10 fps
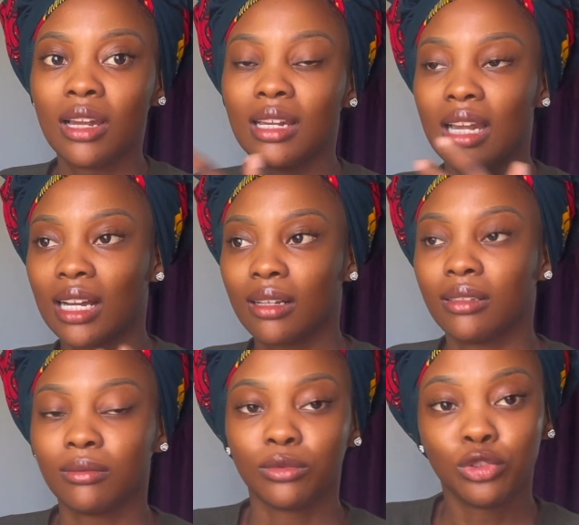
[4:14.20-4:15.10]
like
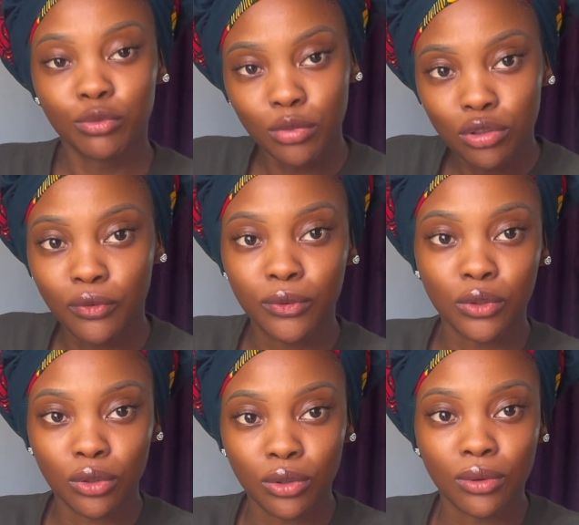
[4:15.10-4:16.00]
you've moved
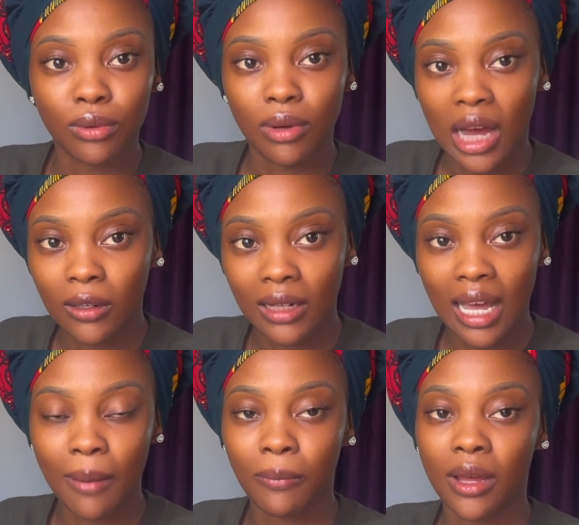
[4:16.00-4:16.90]
to
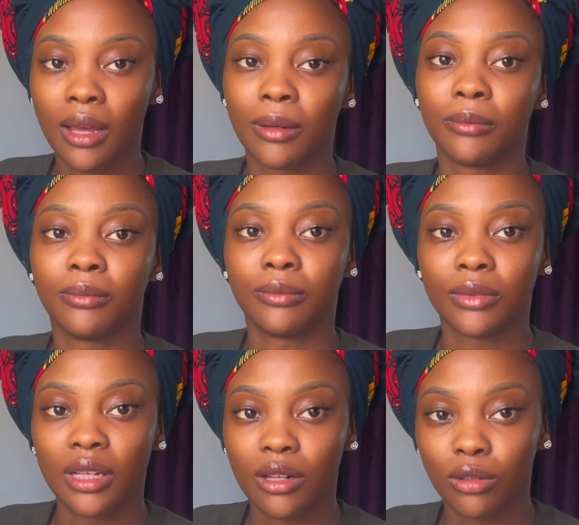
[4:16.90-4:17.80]
another
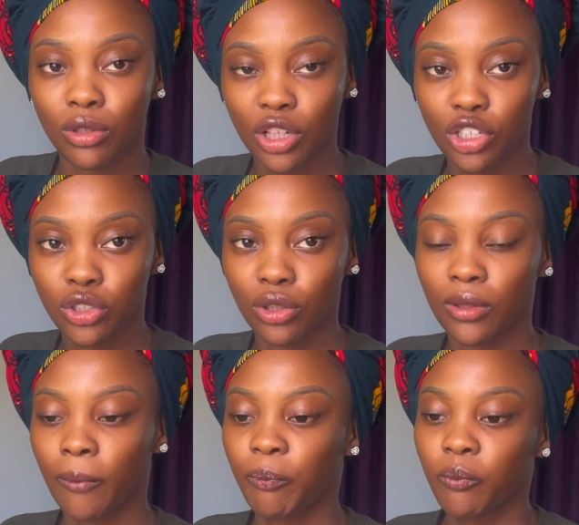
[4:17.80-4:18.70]

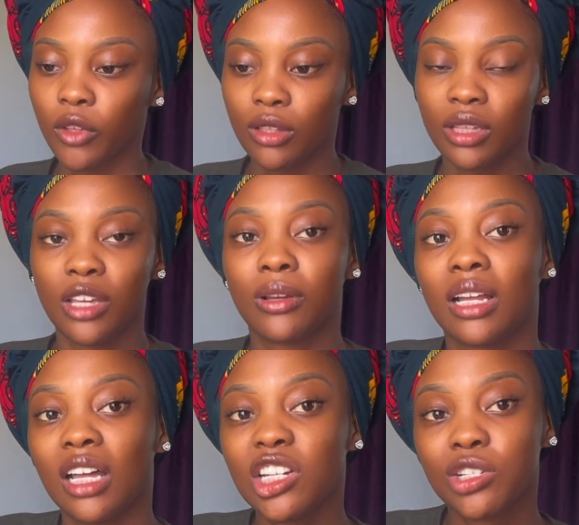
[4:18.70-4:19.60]
location, then you can
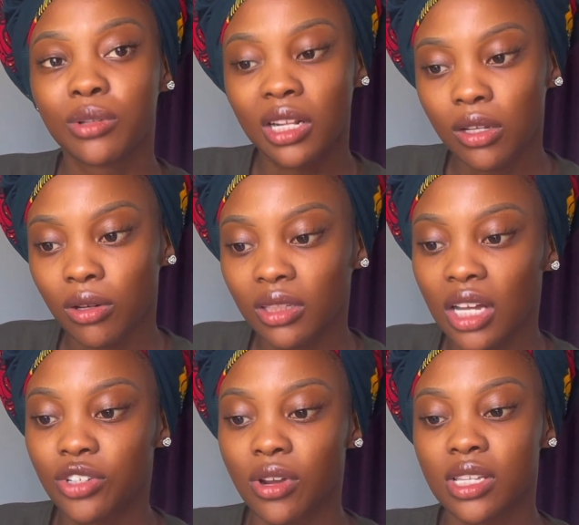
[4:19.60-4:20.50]
now click on
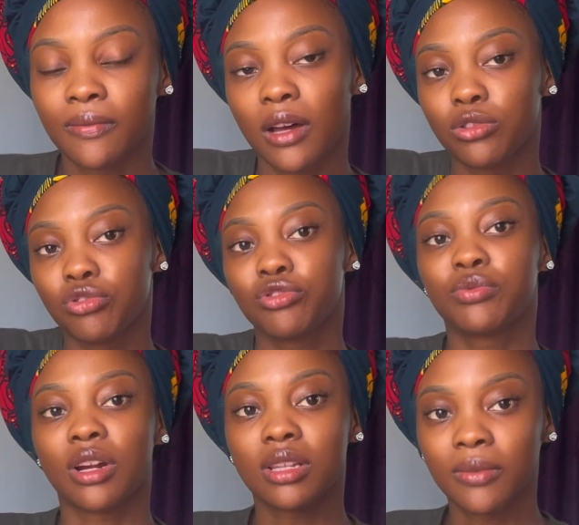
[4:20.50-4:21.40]
that transfer to
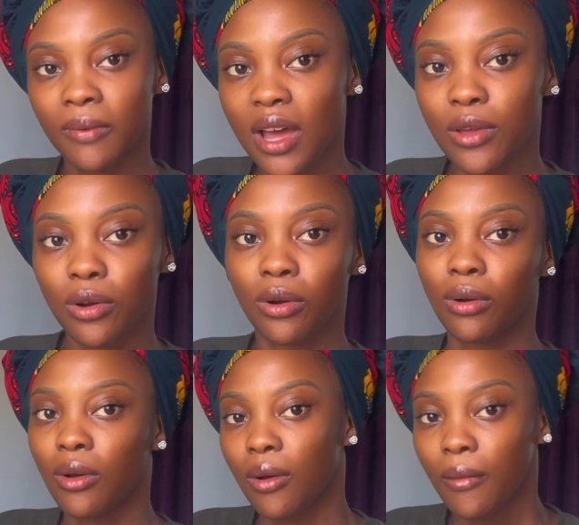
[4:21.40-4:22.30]
transfer your
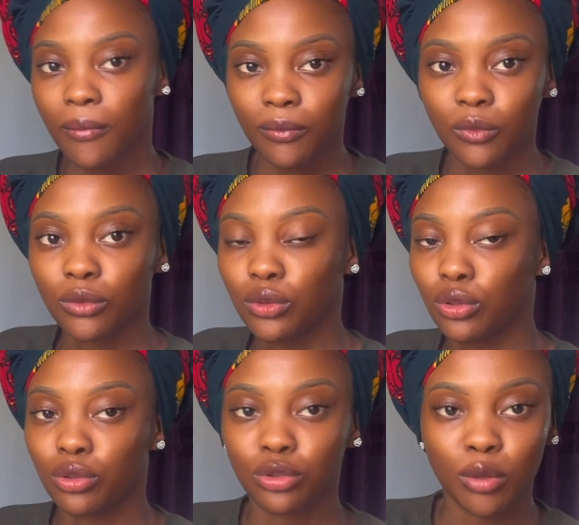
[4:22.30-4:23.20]

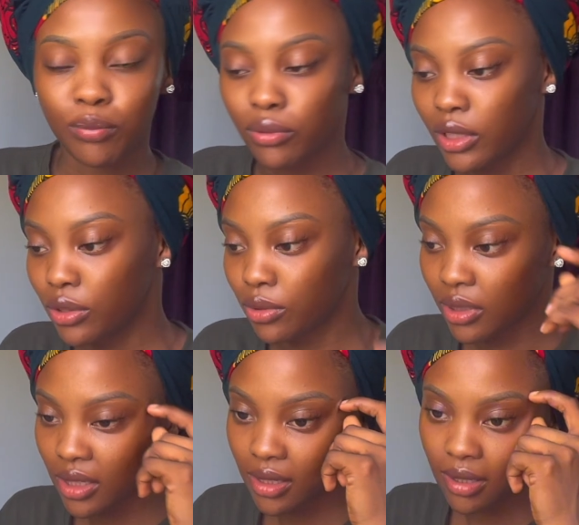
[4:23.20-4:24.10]
polling
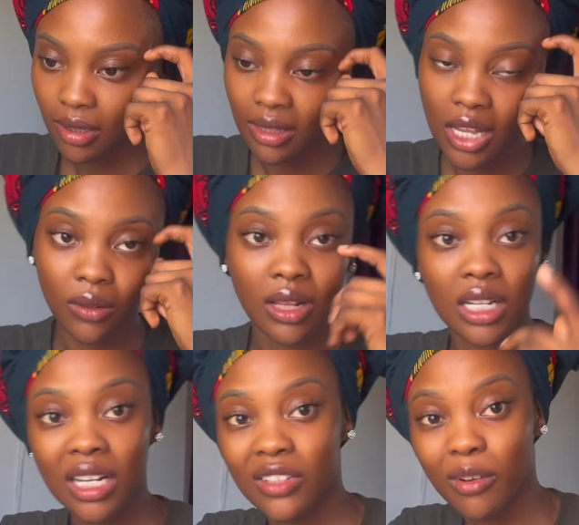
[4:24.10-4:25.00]
unit. That's what that
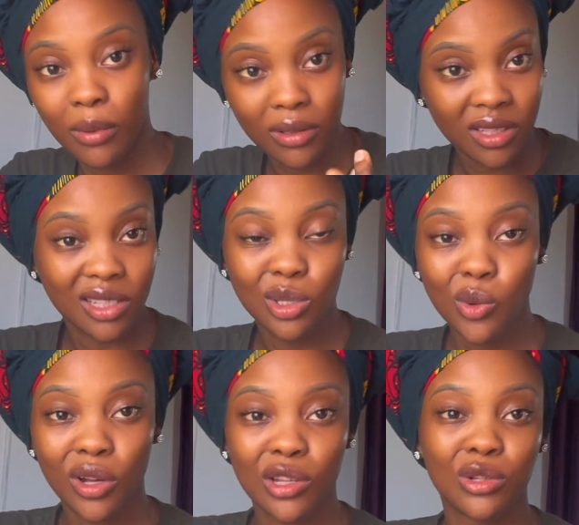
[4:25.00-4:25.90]
transfer, but it's not
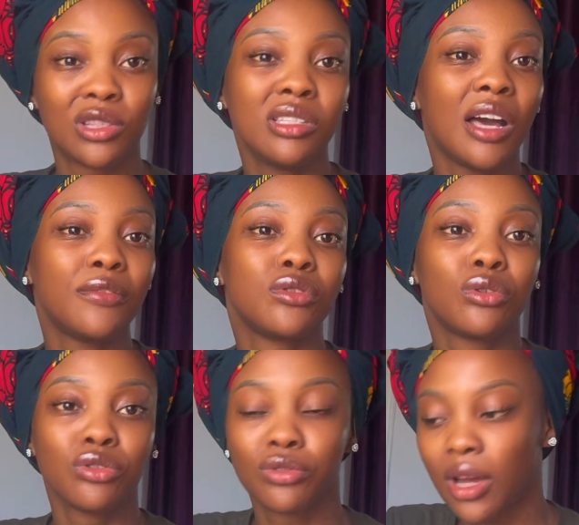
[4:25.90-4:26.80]
working. You still have to
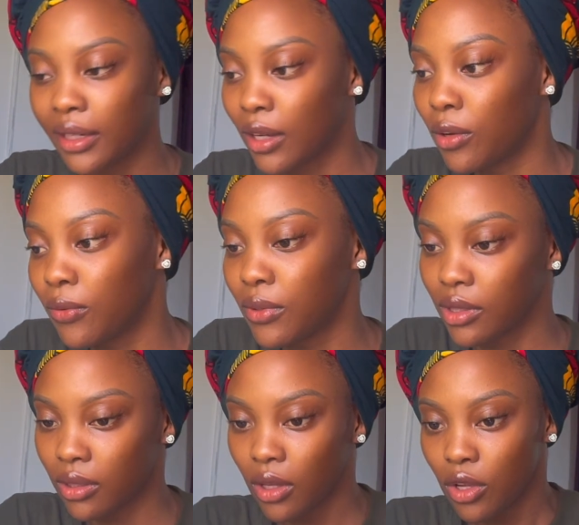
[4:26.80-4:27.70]
go to INEC office.
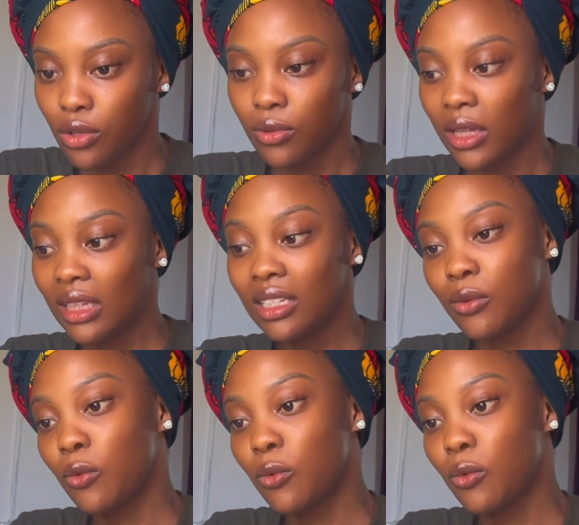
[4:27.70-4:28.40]
So I think